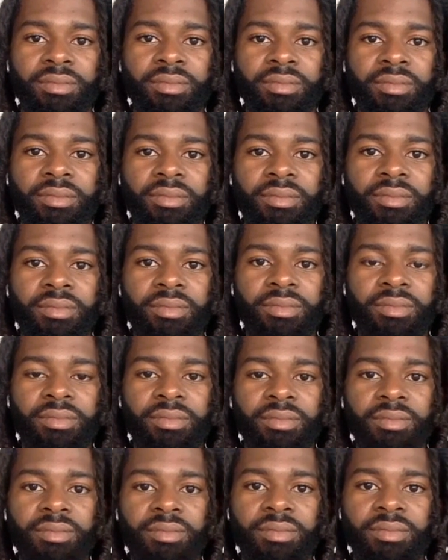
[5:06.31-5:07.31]

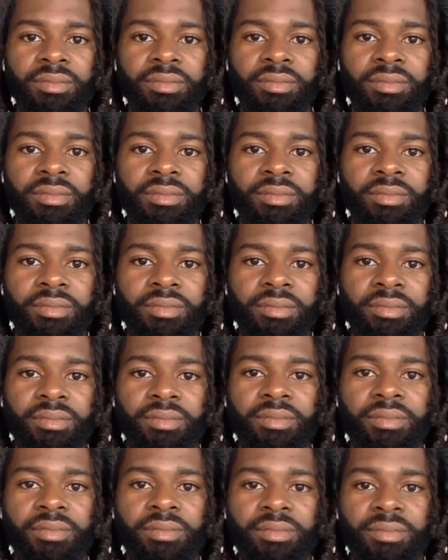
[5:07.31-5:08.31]

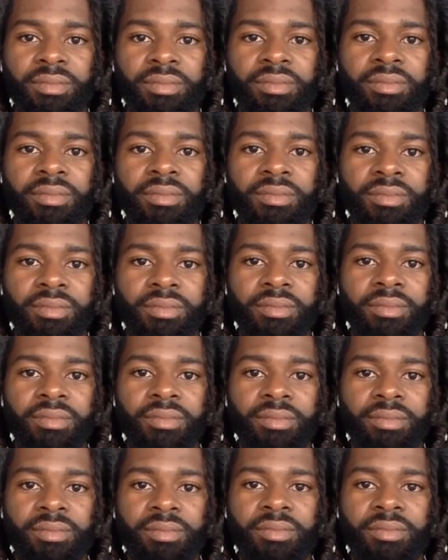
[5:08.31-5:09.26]
[no speech]